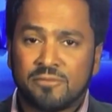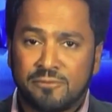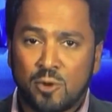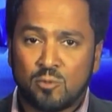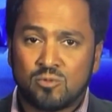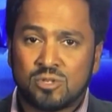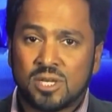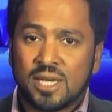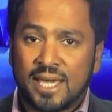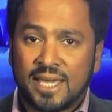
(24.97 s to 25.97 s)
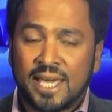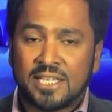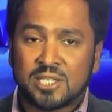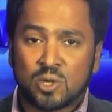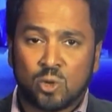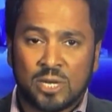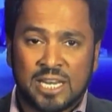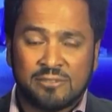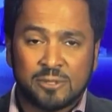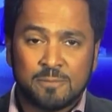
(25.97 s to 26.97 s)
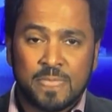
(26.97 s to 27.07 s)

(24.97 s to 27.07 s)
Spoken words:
vote, engage at local level.